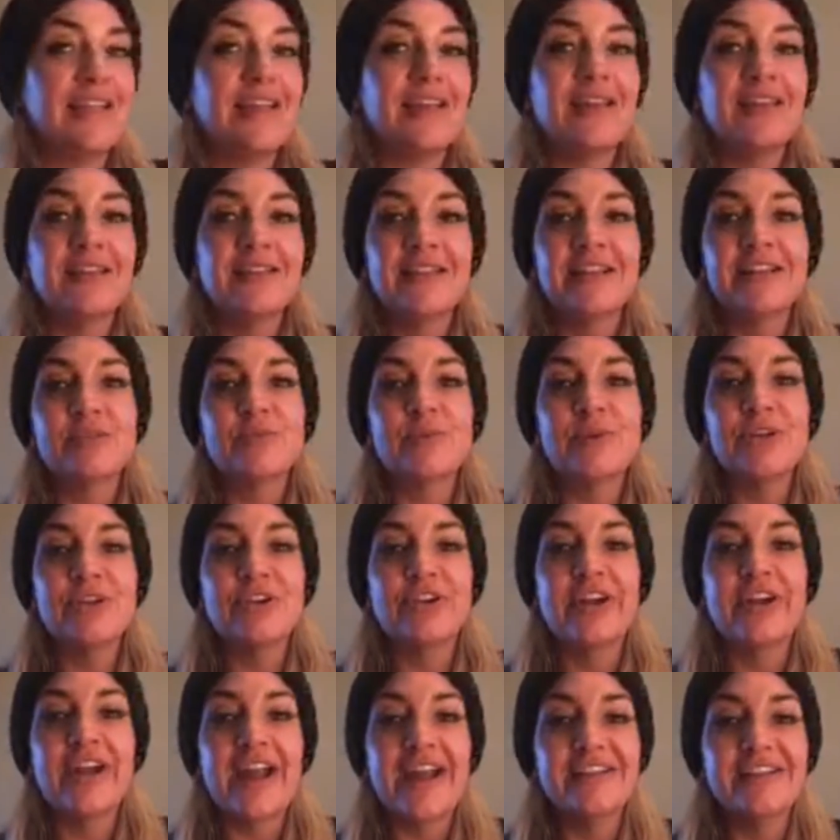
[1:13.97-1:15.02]
See, that's
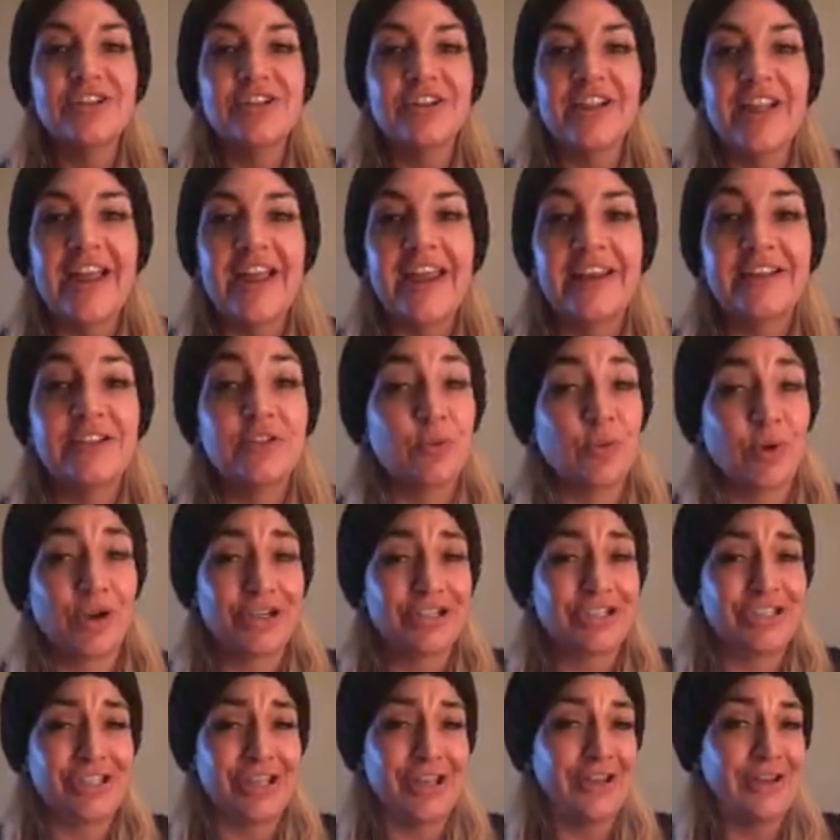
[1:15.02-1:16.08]
when your guides are like,
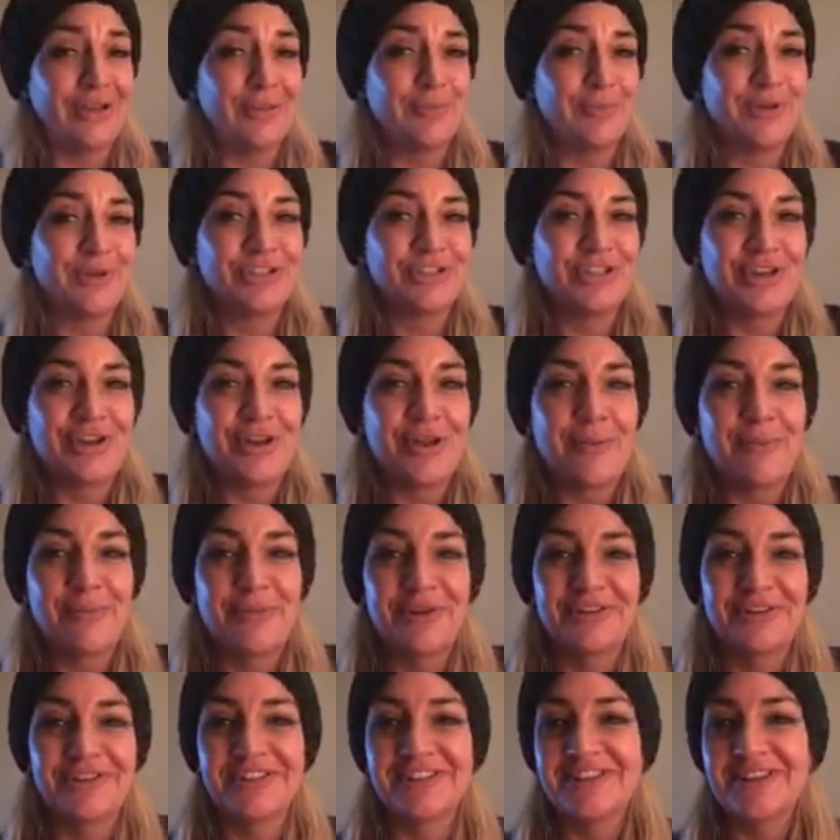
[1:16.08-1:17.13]
"I sent a bunch of
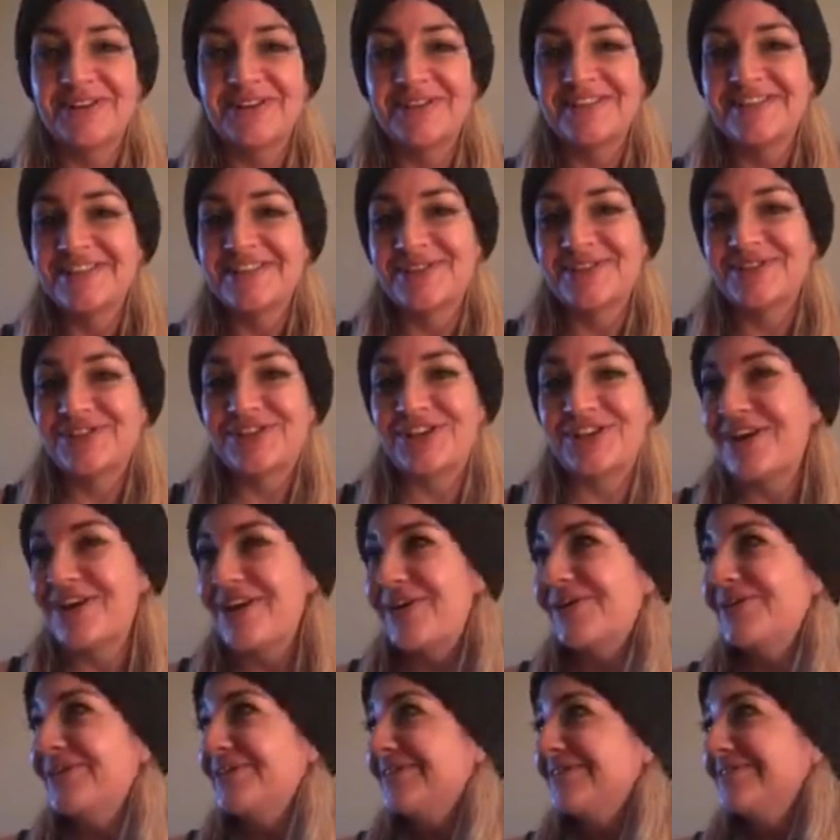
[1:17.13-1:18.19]
numbers. Don't you
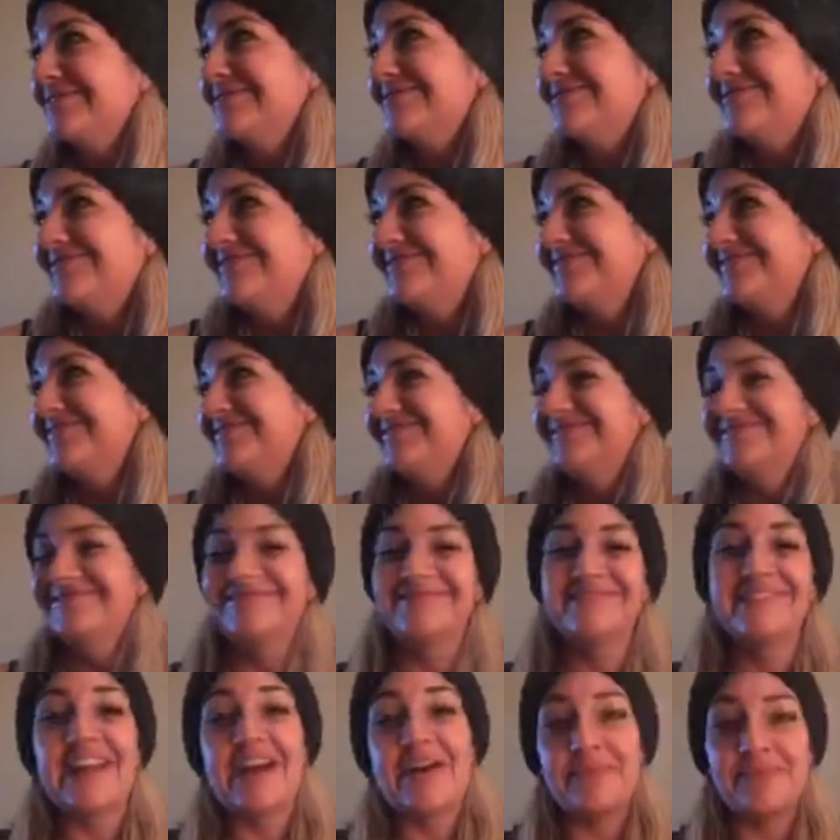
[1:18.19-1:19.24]
know?
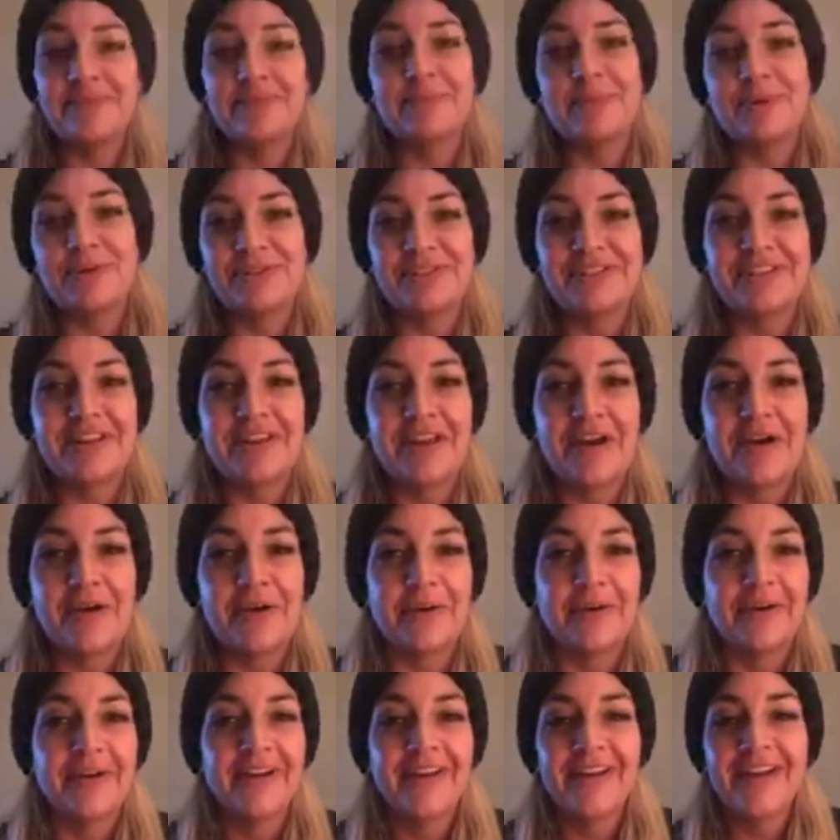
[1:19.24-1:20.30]
Now I'm supposed to
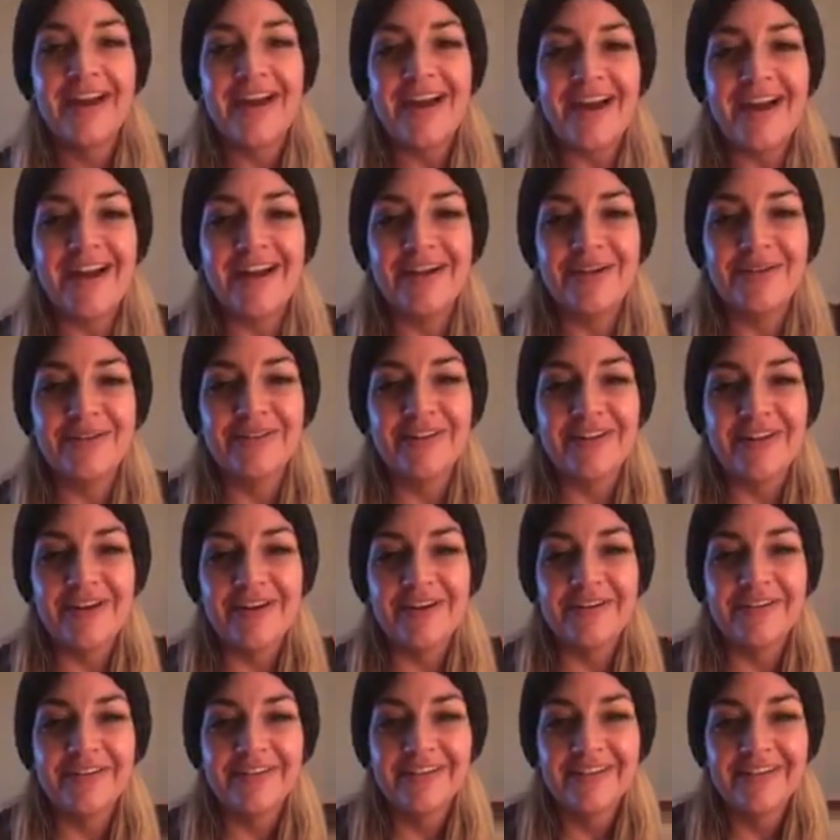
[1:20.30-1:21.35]
know. I don't
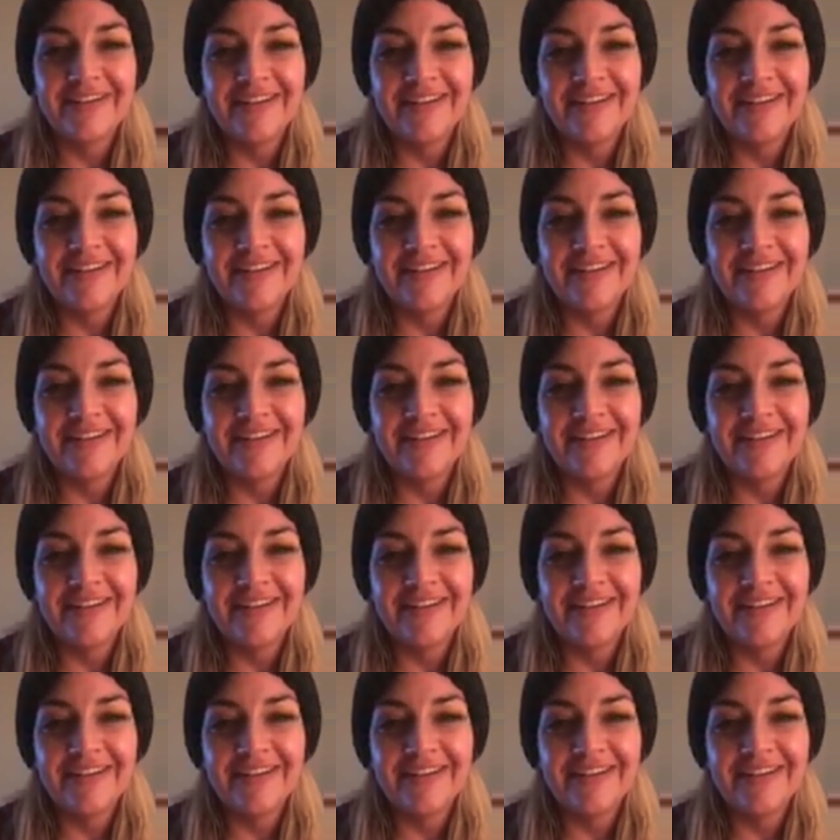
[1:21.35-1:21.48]
know.